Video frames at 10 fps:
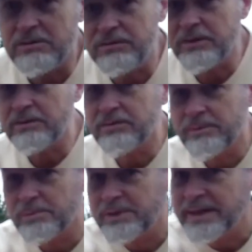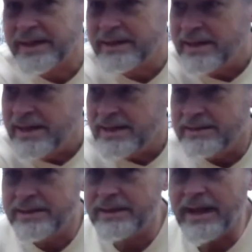far from the plate
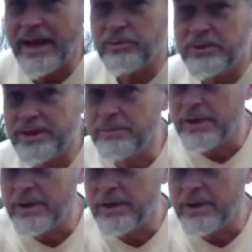that I want to get